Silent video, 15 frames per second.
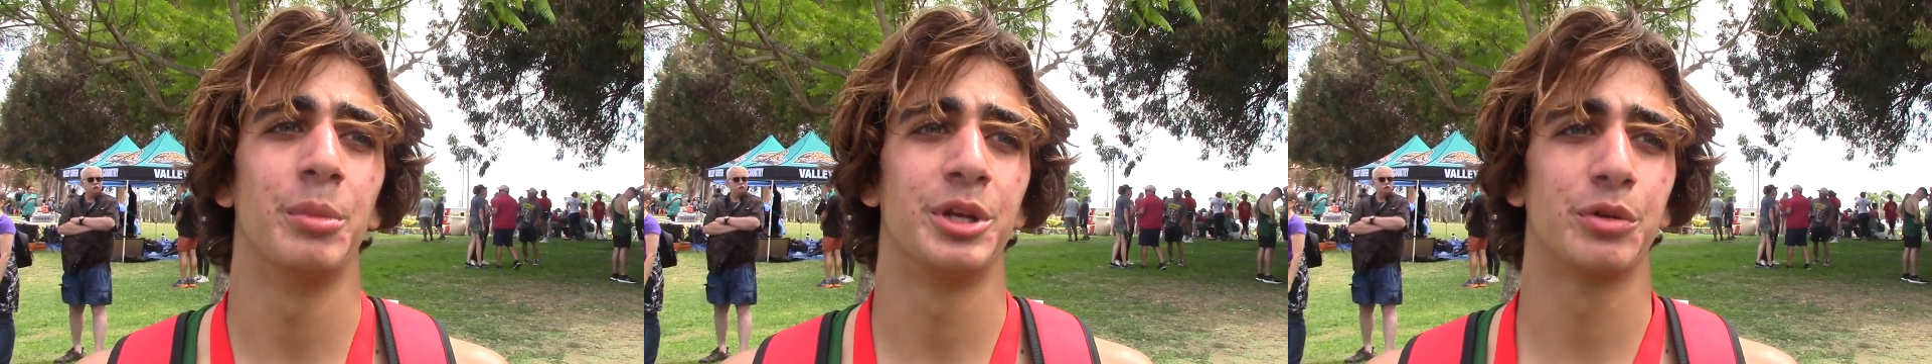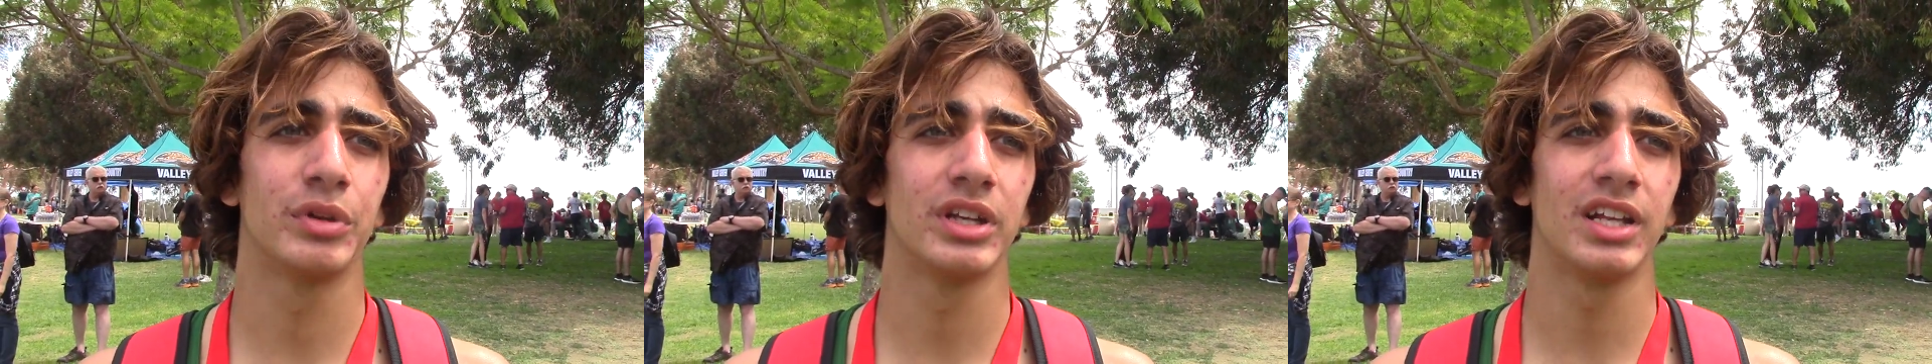
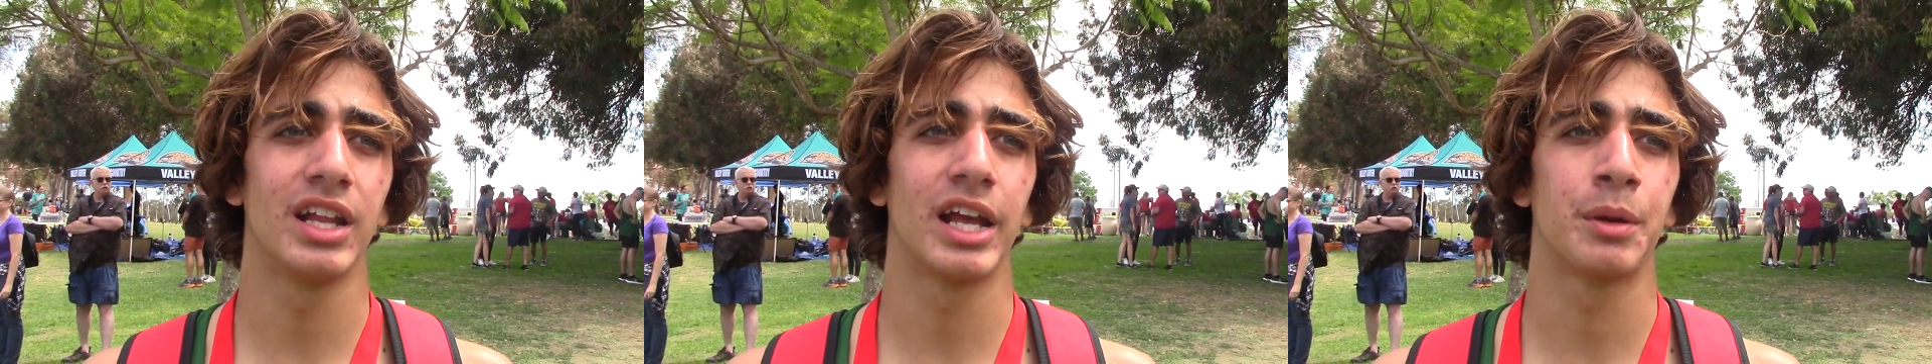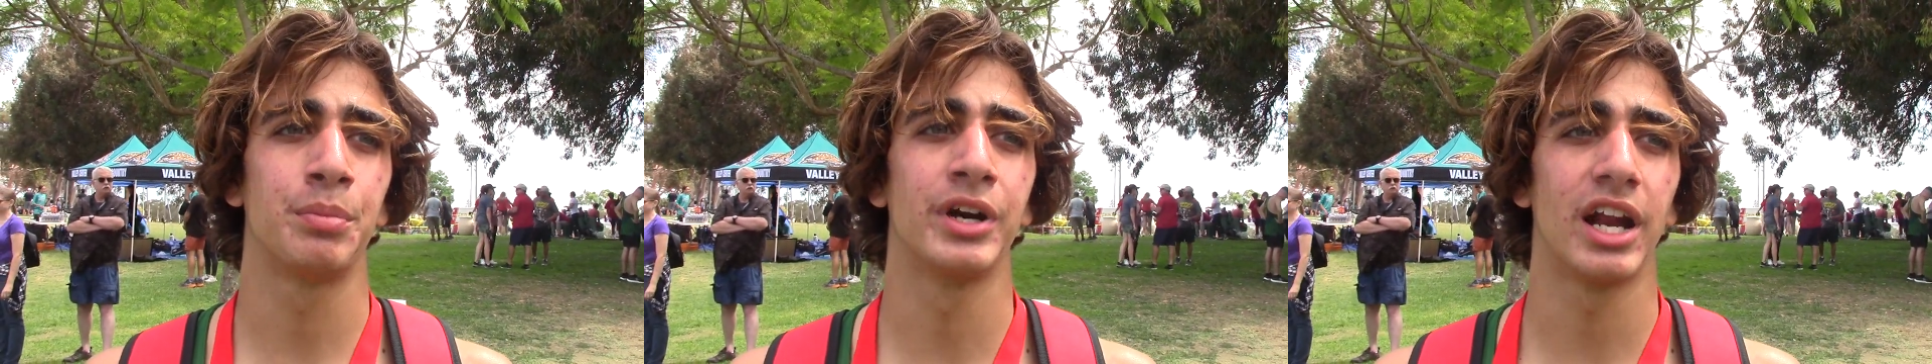and to really
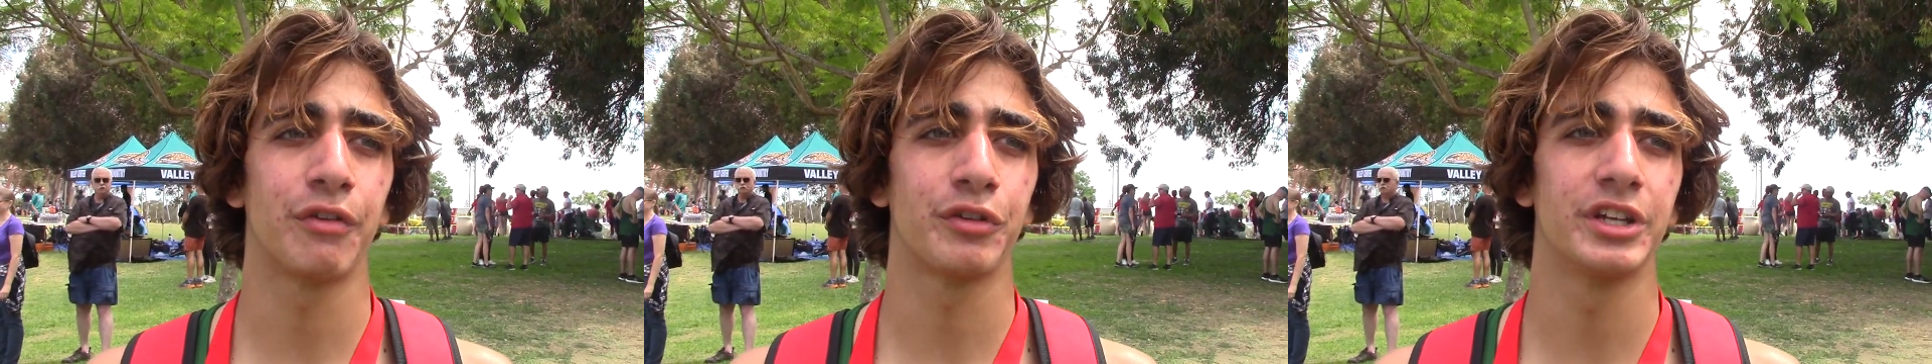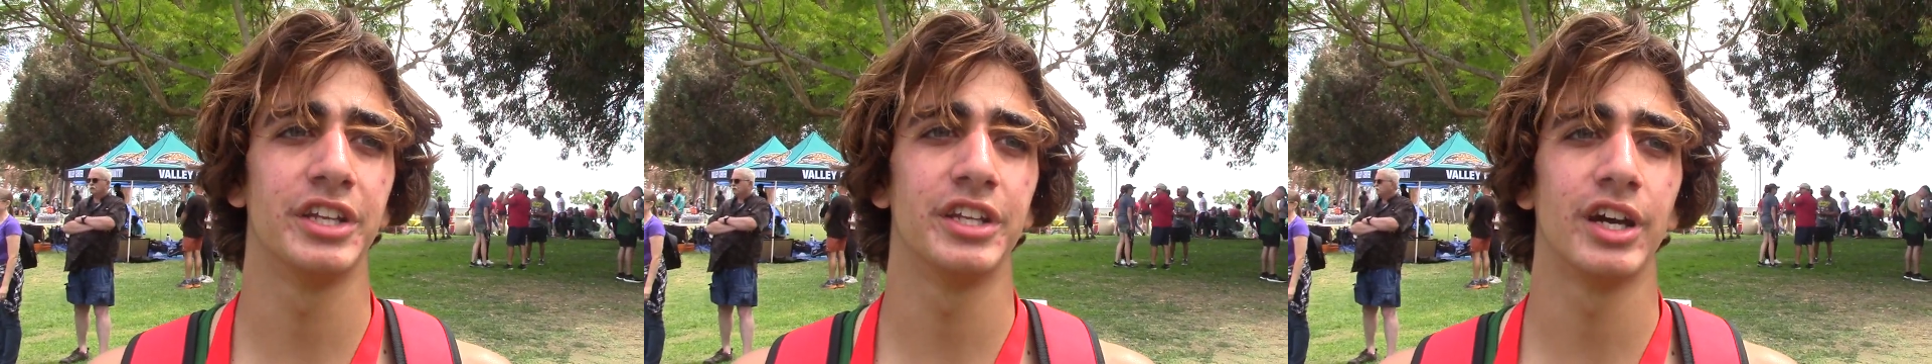like, put
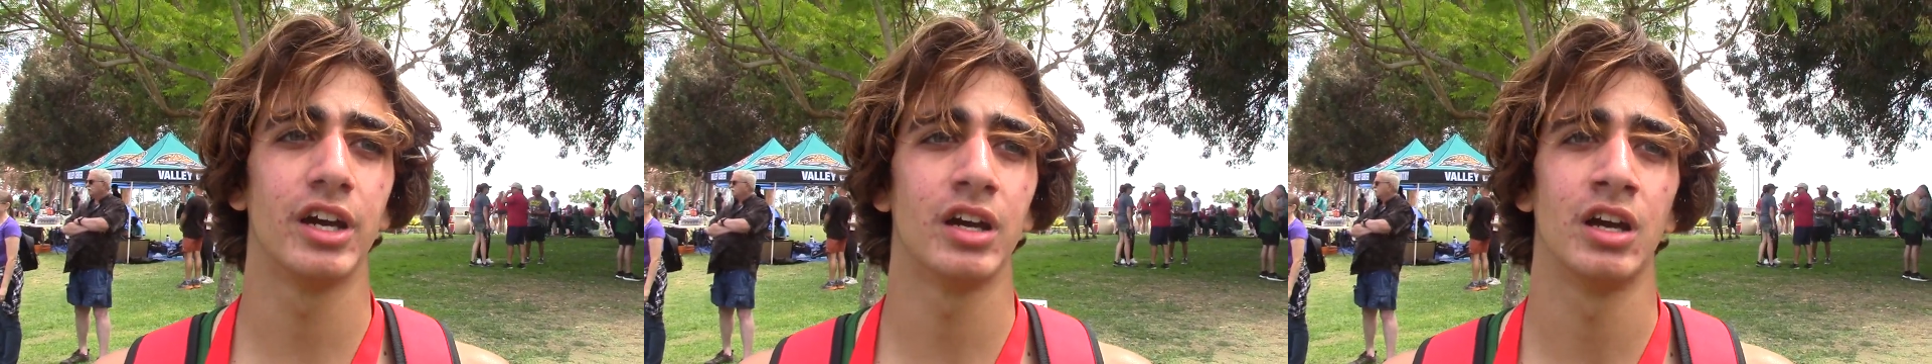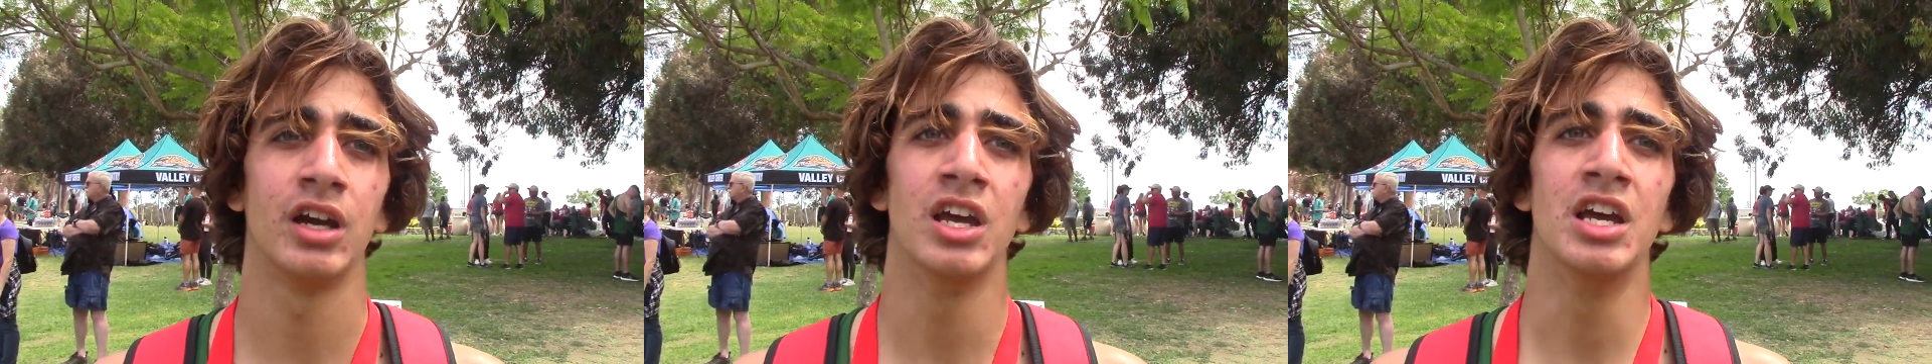effort
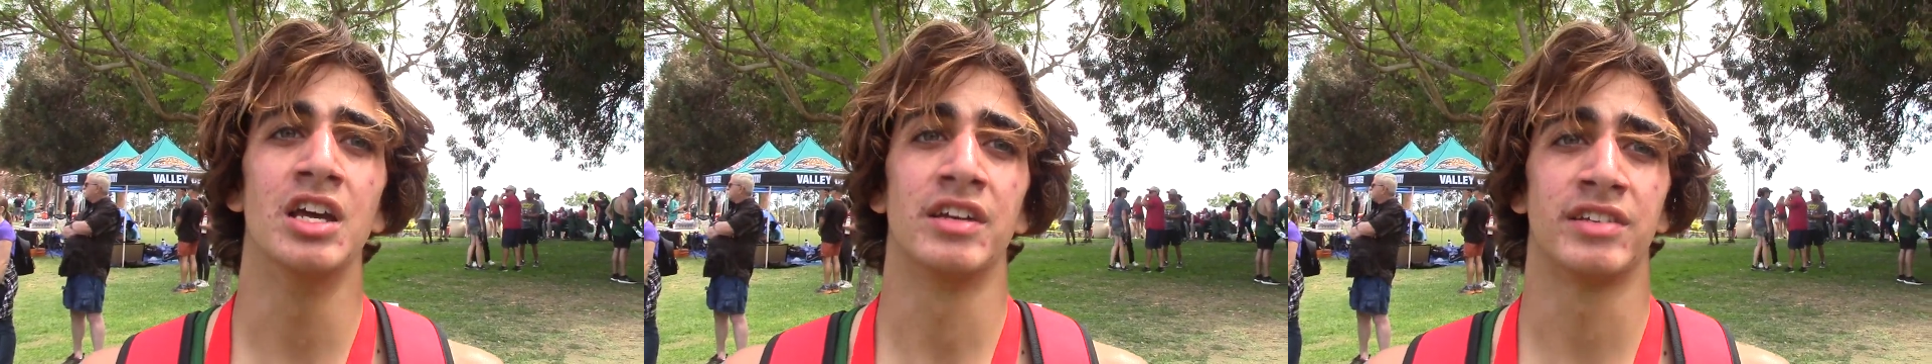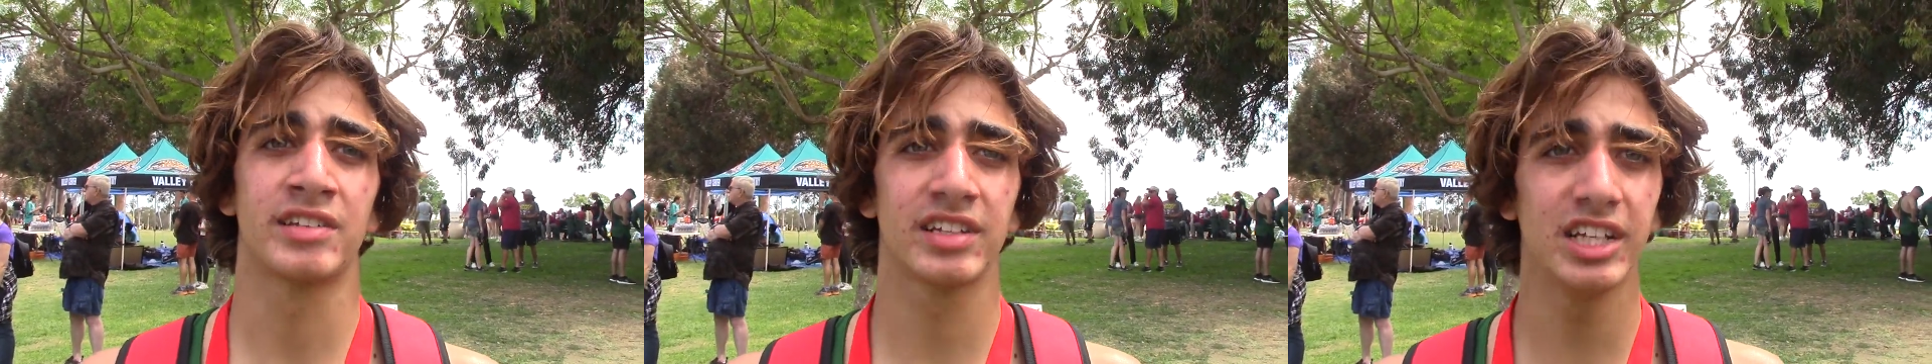
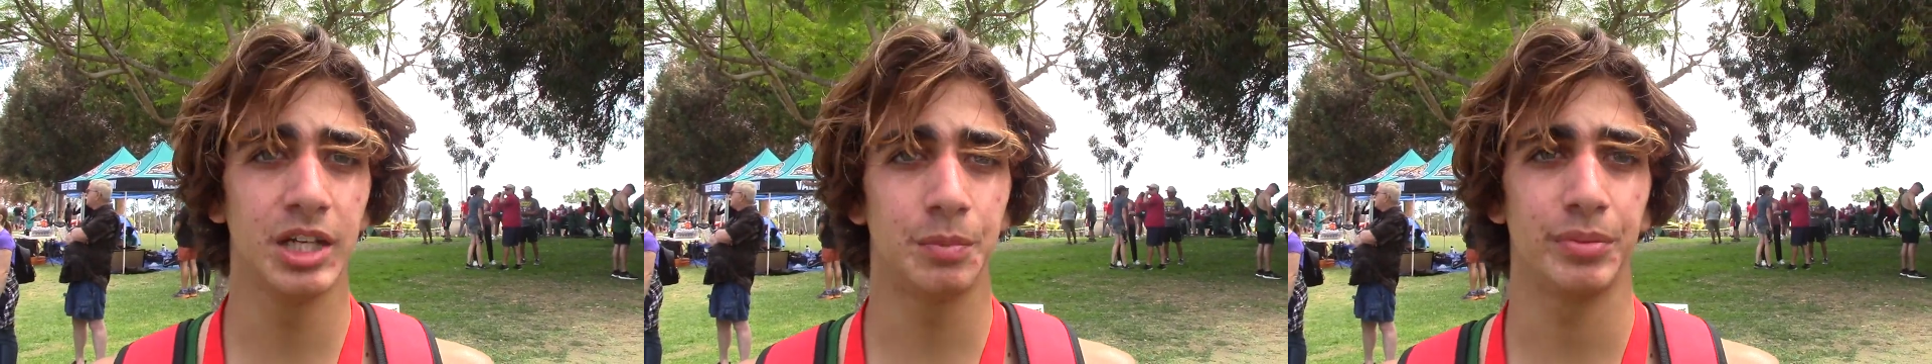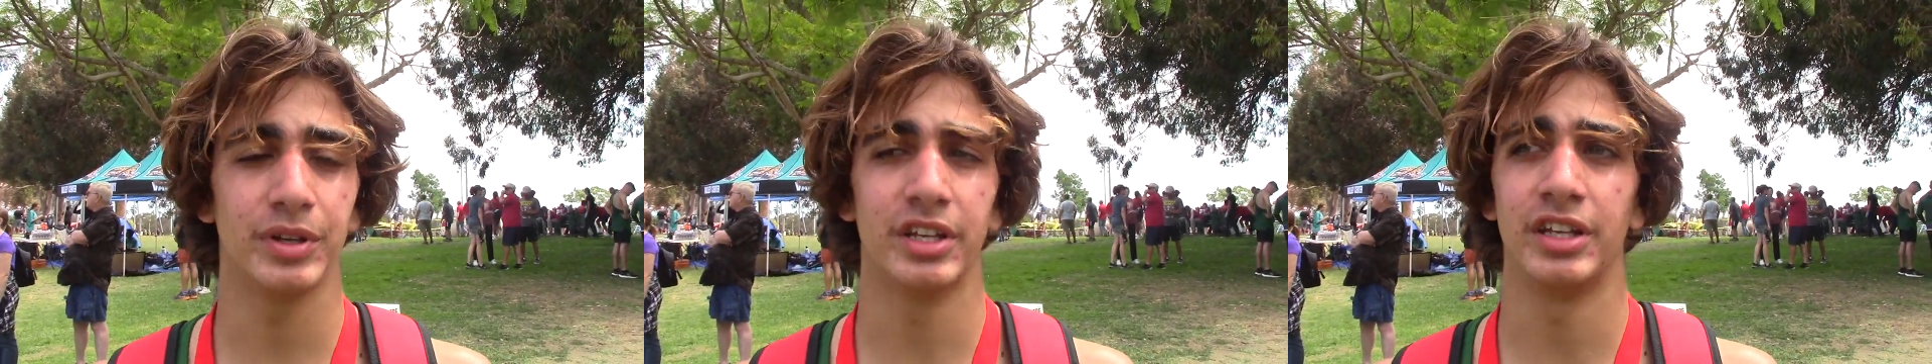into sleep
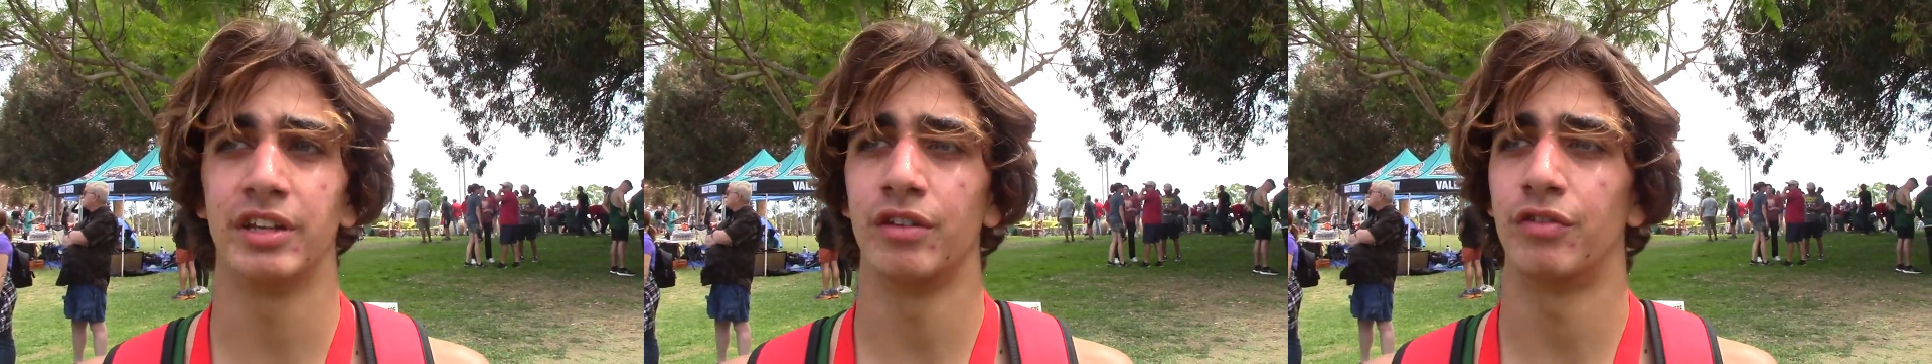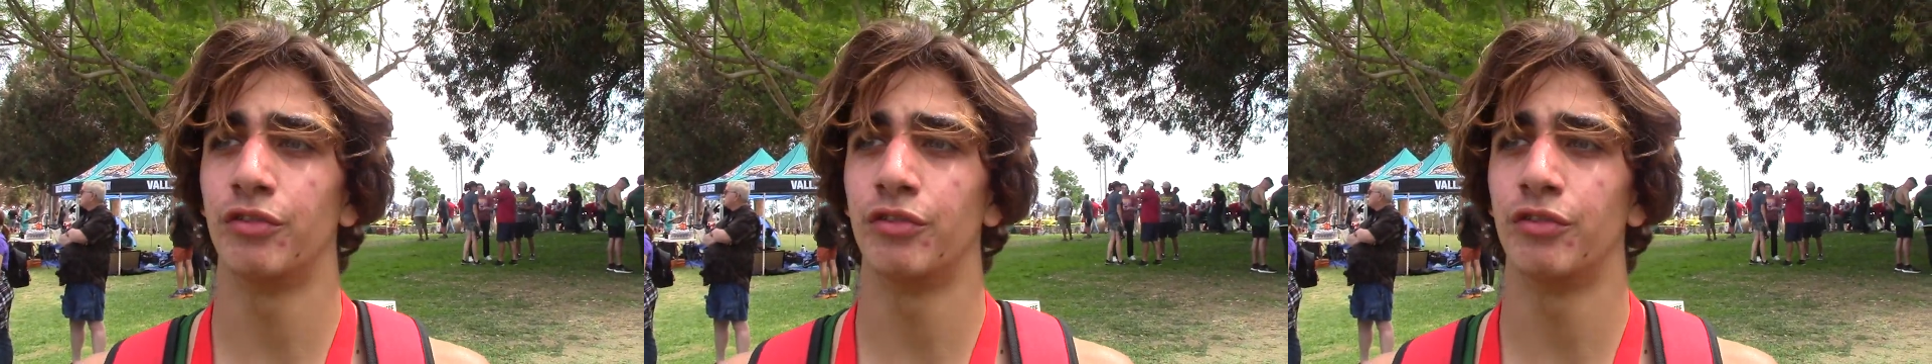and